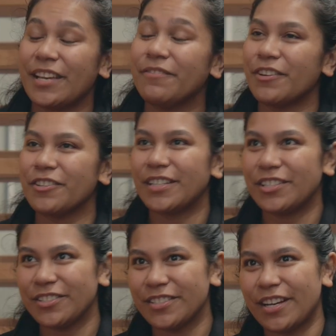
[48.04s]
and First
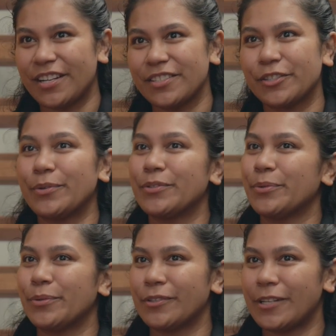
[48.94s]
Nations artists go
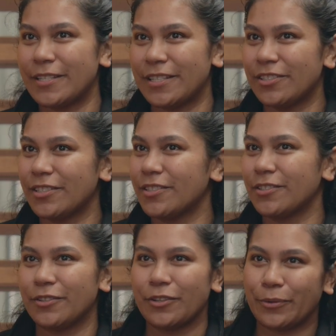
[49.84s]
into
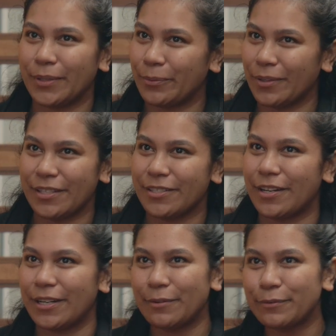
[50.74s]
organisations not knowing what they're
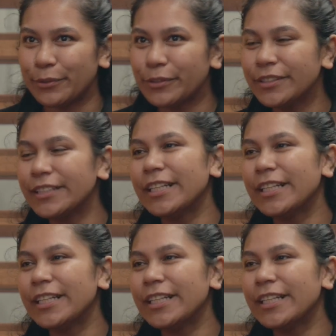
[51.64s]
signing up for.